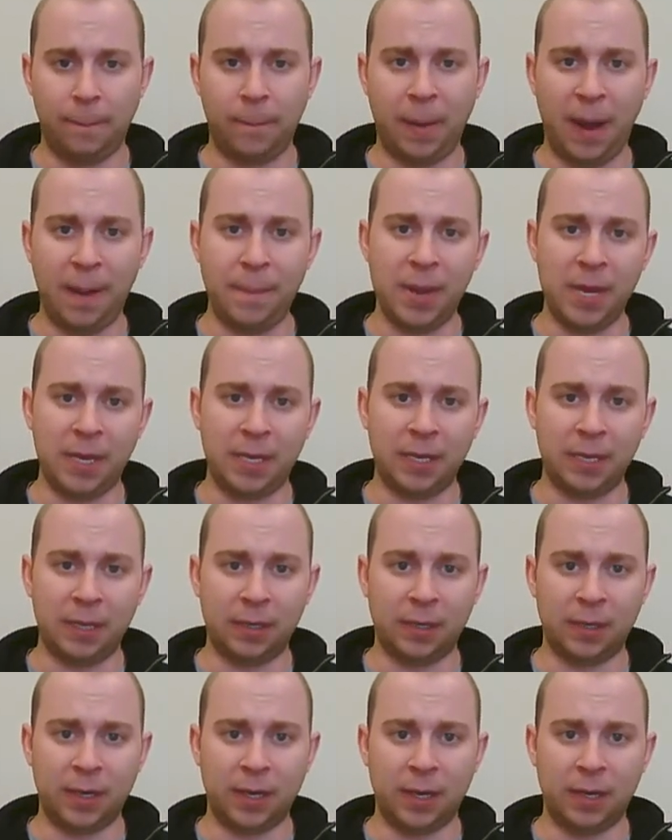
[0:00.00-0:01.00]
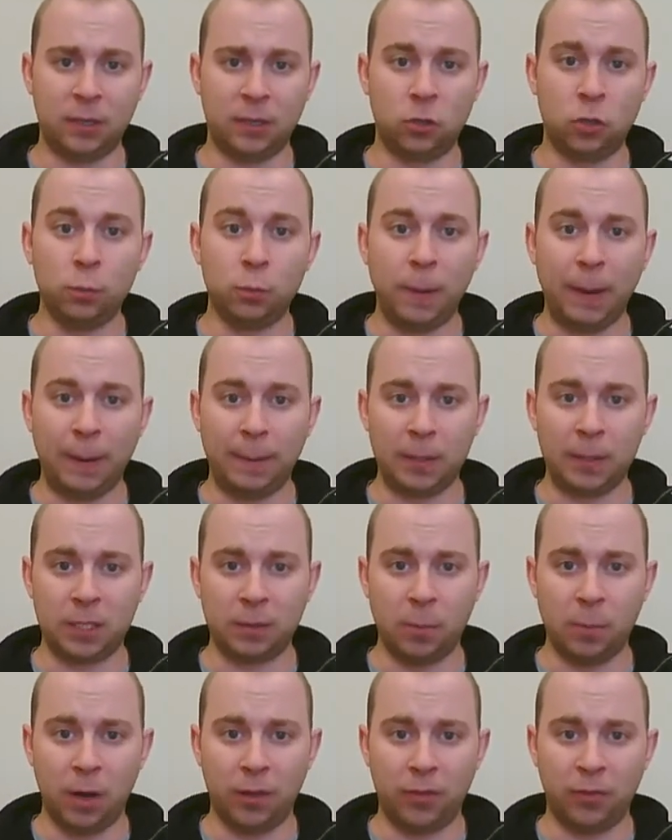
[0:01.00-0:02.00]
by making 2 payments
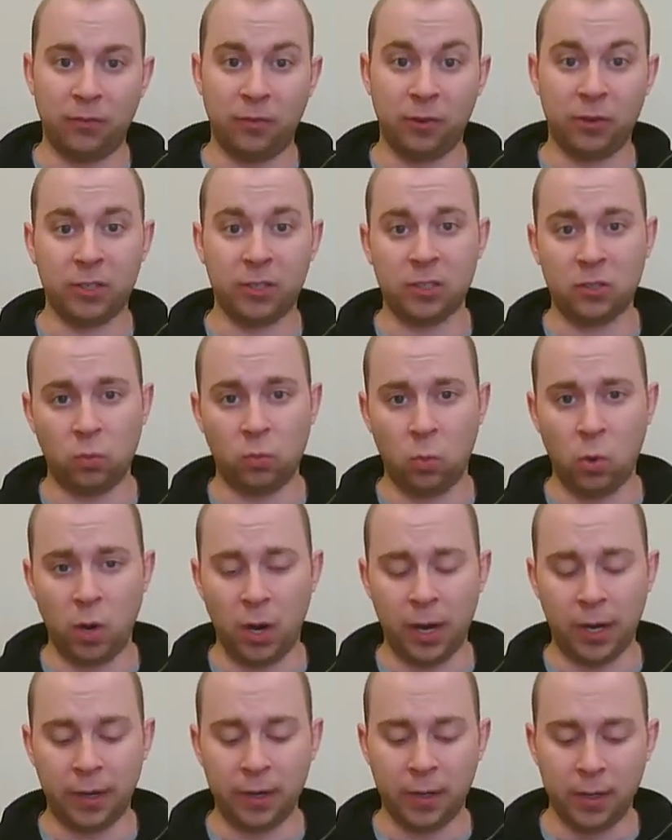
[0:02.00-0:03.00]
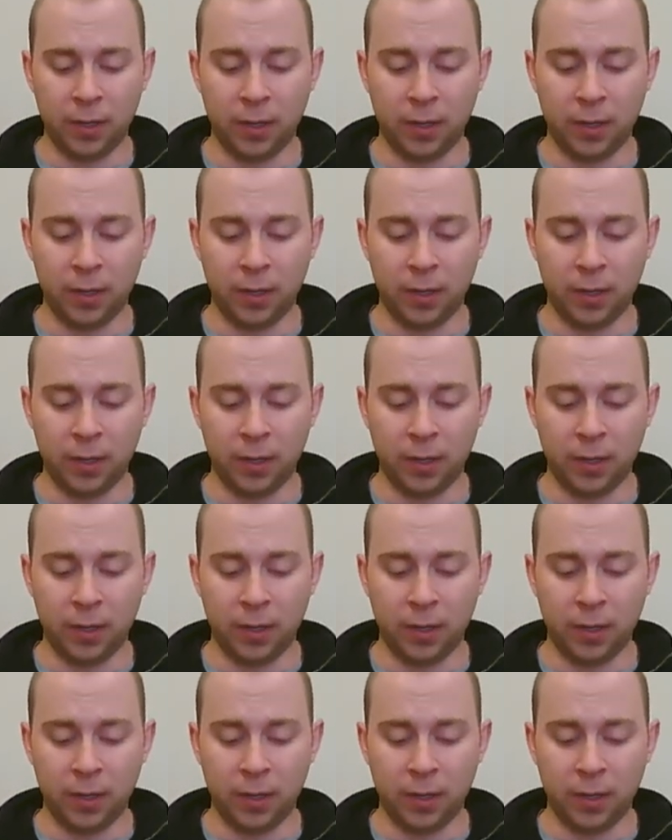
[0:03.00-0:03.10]
a month versus 1.